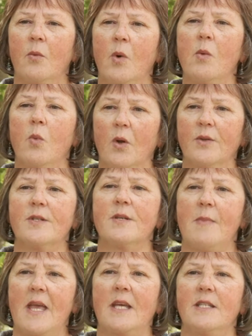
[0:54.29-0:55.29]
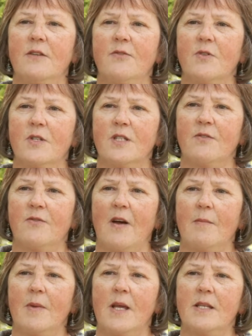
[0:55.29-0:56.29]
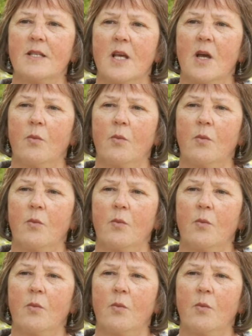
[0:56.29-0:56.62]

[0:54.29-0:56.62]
We want to make a difference to families.